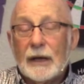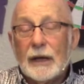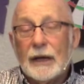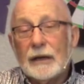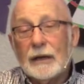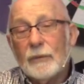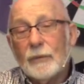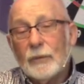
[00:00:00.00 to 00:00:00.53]

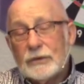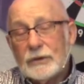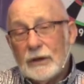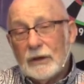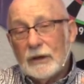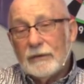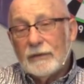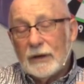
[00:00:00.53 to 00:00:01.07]
and I want you
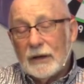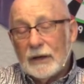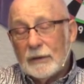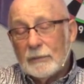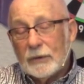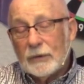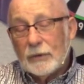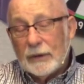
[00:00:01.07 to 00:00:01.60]
to leave a
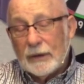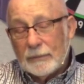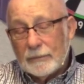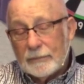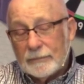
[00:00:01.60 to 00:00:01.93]
line between them."